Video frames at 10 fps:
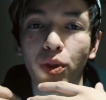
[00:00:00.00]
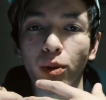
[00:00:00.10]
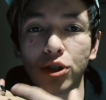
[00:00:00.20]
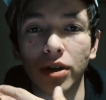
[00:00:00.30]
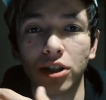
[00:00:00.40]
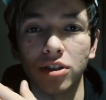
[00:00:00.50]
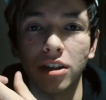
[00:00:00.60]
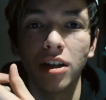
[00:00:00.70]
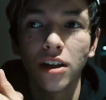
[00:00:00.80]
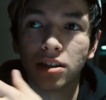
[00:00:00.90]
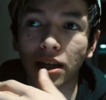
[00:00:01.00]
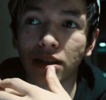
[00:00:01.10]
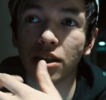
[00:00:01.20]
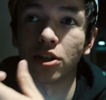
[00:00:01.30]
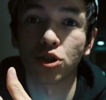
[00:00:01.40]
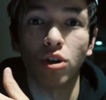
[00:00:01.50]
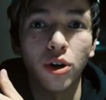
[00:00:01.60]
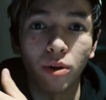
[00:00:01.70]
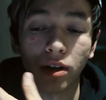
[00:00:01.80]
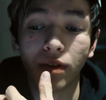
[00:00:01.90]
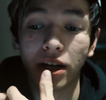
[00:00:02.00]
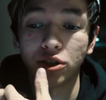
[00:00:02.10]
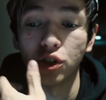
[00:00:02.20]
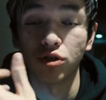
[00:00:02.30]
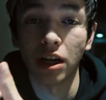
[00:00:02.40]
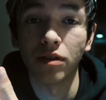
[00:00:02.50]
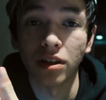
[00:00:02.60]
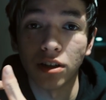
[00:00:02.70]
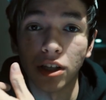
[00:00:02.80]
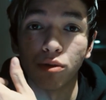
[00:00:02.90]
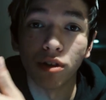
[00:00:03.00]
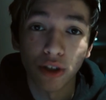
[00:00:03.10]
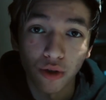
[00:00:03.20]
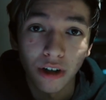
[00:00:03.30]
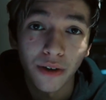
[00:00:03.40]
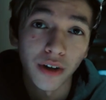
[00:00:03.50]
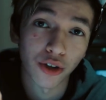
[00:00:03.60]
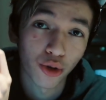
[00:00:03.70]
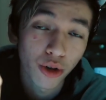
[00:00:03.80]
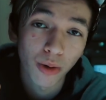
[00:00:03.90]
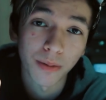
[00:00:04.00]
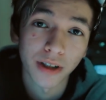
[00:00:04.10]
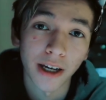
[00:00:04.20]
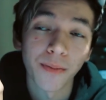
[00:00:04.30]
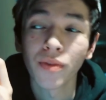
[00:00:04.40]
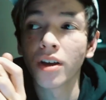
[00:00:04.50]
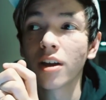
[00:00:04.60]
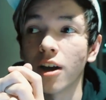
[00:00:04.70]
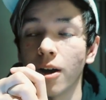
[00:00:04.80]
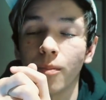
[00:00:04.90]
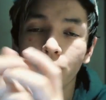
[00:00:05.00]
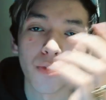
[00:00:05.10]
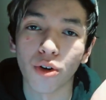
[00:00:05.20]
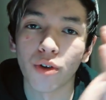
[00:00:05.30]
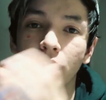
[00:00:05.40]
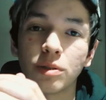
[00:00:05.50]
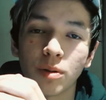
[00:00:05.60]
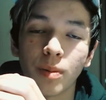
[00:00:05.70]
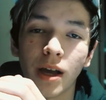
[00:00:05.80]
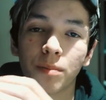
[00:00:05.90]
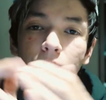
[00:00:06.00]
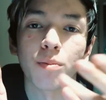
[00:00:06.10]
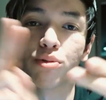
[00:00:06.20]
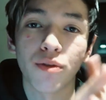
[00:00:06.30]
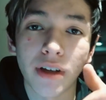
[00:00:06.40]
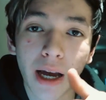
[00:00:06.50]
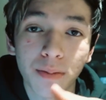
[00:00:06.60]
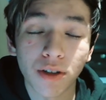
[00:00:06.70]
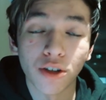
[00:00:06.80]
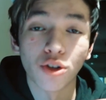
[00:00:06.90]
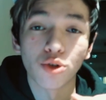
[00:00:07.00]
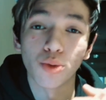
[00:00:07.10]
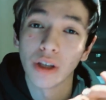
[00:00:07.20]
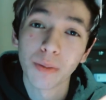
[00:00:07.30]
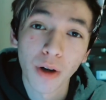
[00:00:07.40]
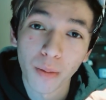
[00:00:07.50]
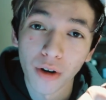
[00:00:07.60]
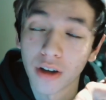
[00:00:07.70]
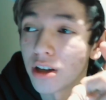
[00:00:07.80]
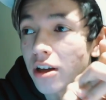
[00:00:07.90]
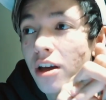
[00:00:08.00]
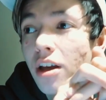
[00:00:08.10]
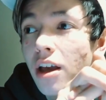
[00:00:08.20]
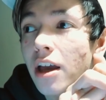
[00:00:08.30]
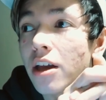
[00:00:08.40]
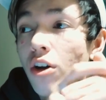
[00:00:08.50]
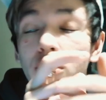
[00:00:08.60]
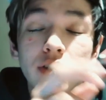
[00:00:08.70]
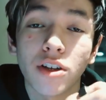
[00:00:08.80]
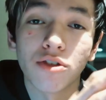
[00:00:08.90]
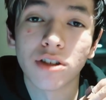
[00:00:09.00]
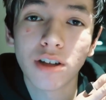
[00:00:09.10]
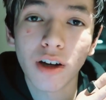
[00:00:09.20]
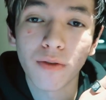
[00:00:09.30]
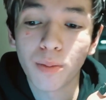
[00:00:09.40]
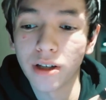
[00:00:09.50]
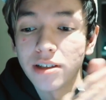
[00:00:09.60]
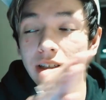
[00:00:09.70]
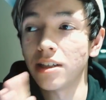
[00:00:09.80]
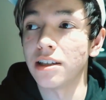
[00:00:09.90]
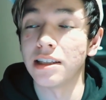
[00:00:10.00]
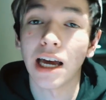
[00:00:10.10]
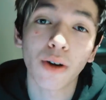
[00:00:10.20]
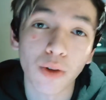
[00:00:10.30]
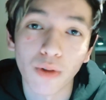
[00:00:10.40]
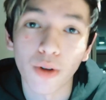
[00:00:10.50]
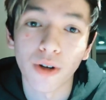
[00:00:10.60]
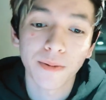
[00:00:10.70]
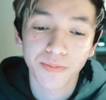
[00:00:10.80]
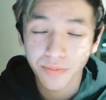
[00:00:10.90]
once you actually take the initial hard work of actually driving the original traffic to your website. You know, the Facebook app, the Privy app to, you know, do email marketing and all this other stuff plays in down the road